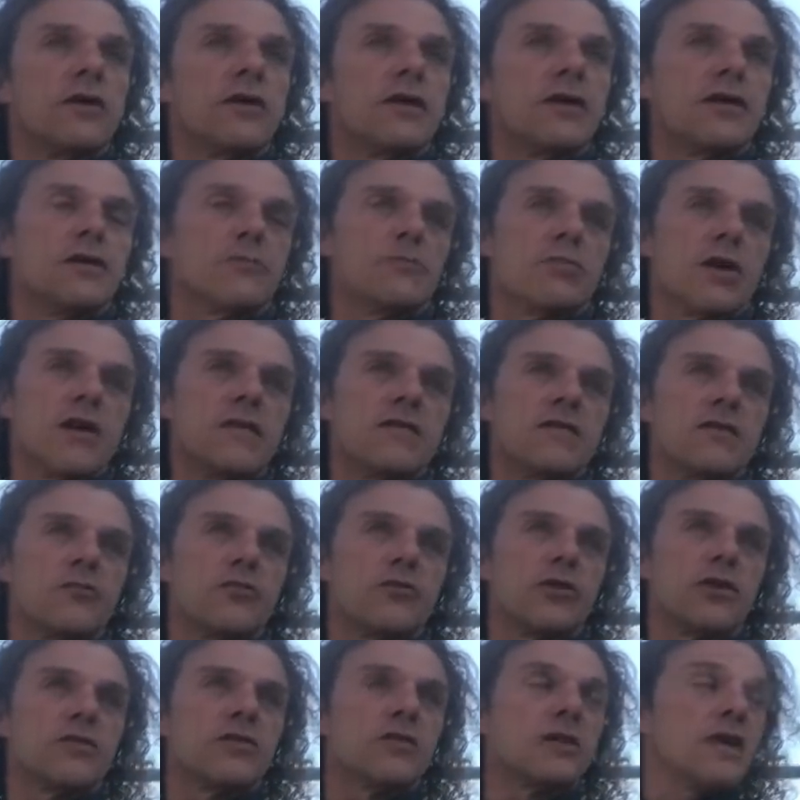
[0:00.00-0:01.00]
And the basic
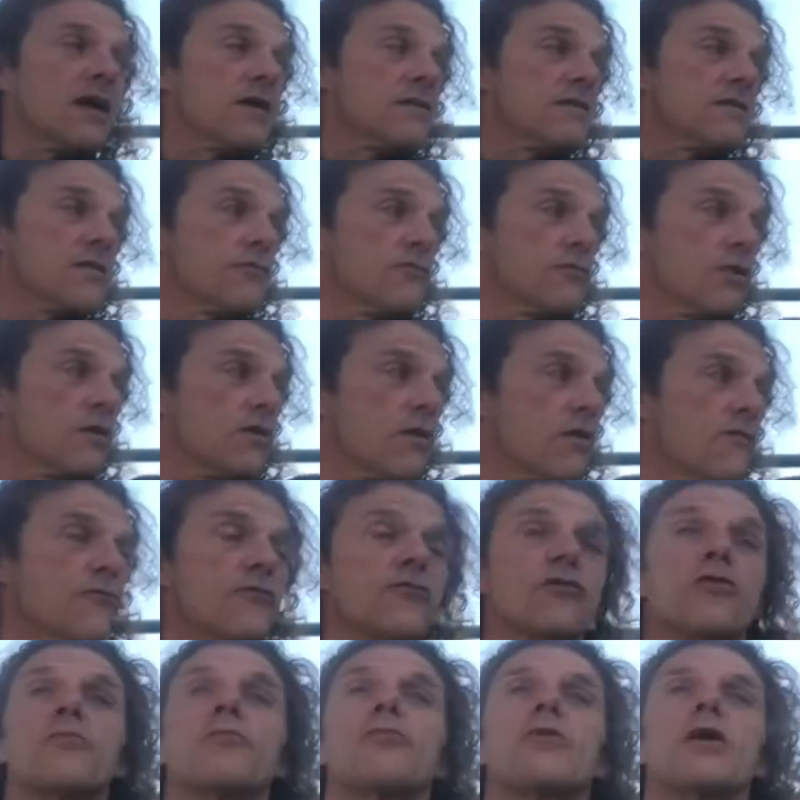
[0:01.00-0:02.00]
breathing has the
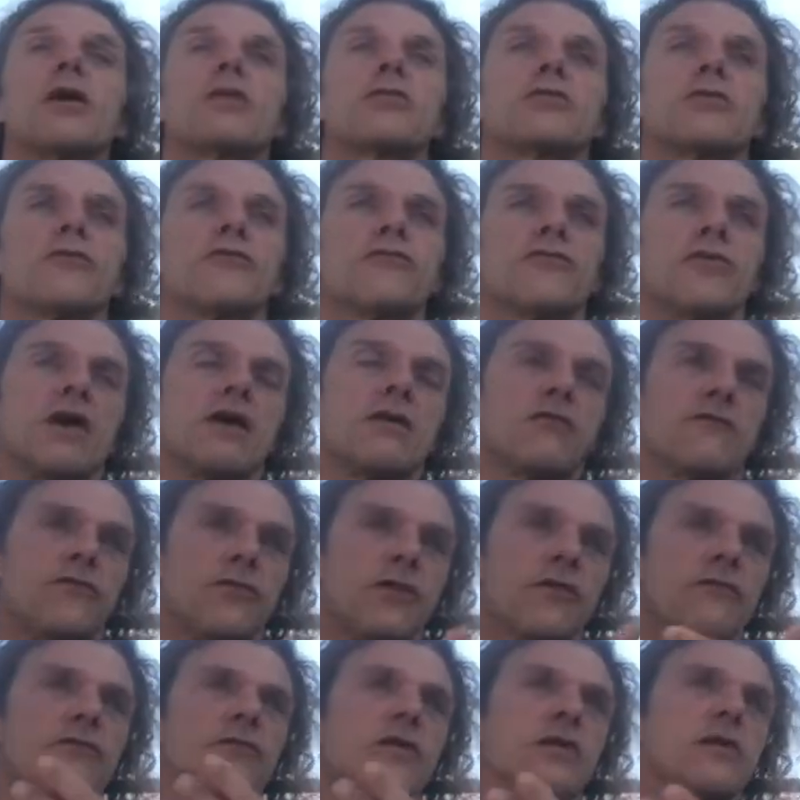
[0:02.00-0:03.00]
recovery breath of 10,
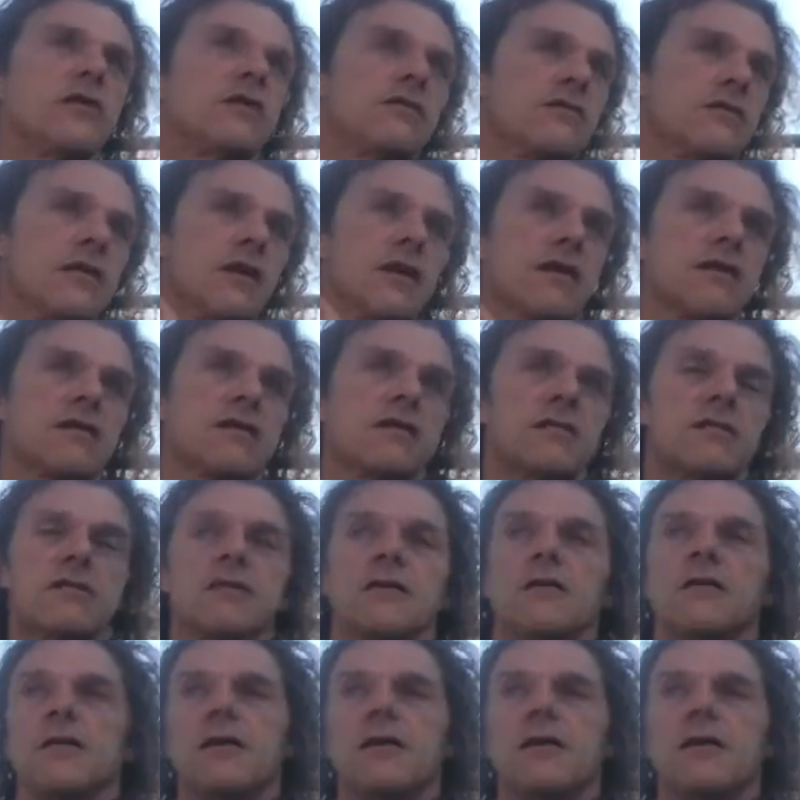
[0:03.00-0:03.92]
15 seconds.